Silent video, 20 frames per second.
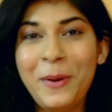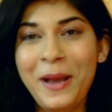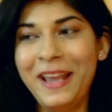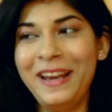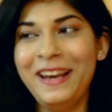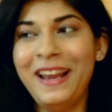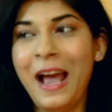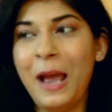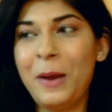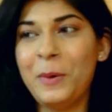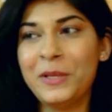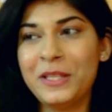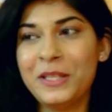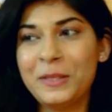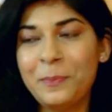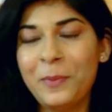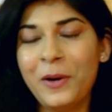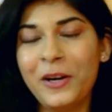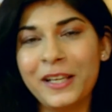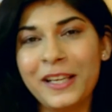when I was
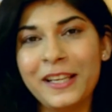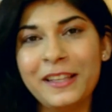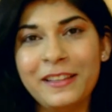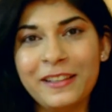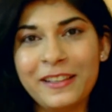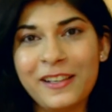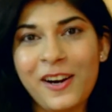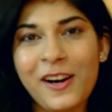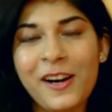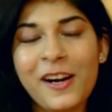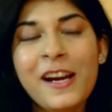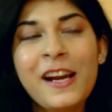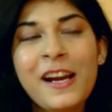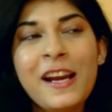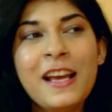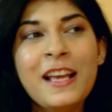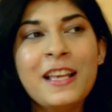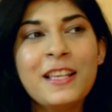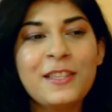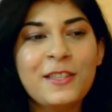parking the car?
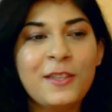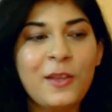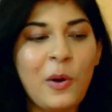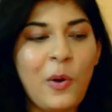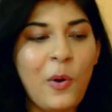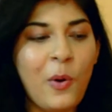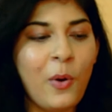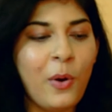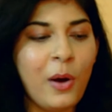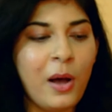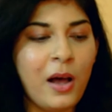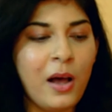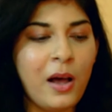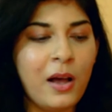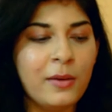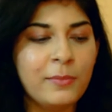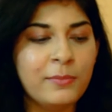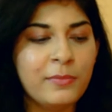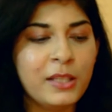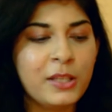So
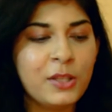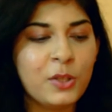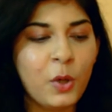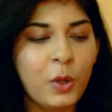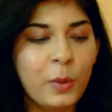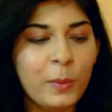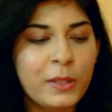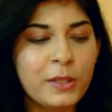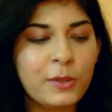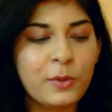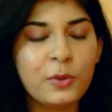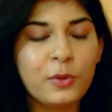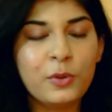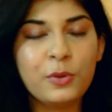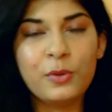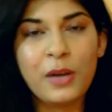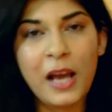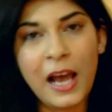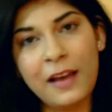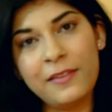um, it's always good
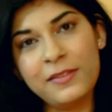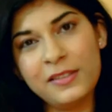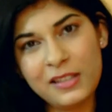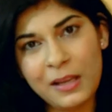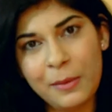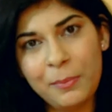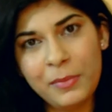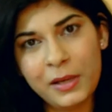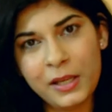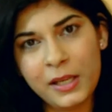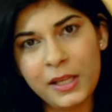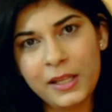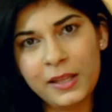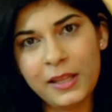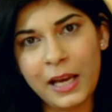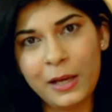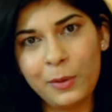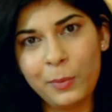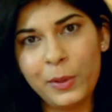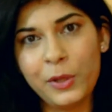to have some money
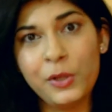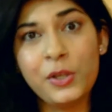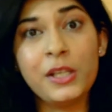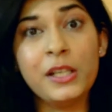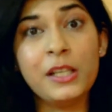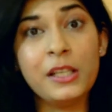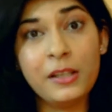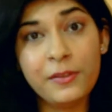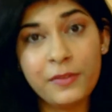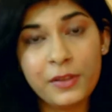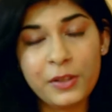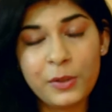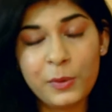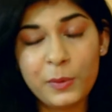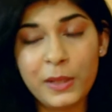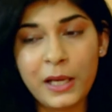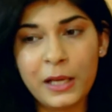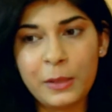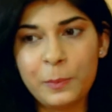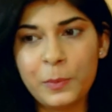that way you can give it to
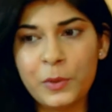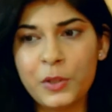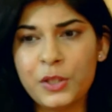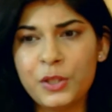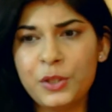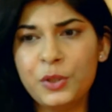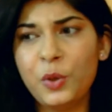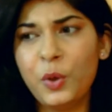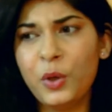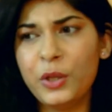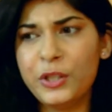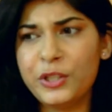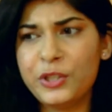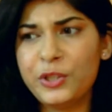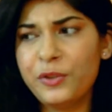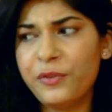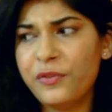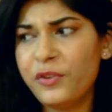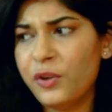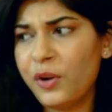that person.
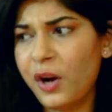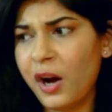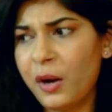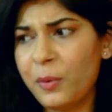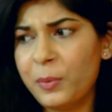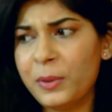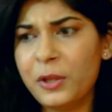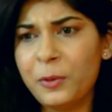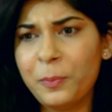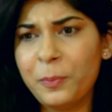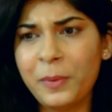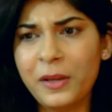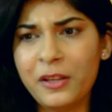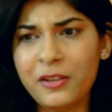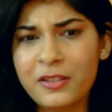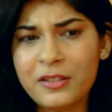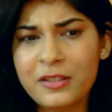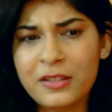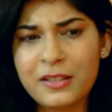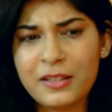Also, if you are with your
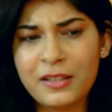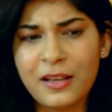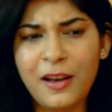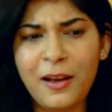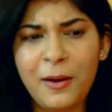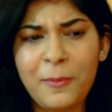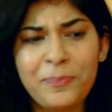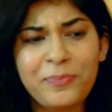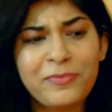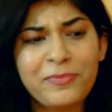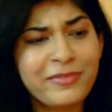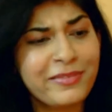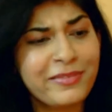parents, um,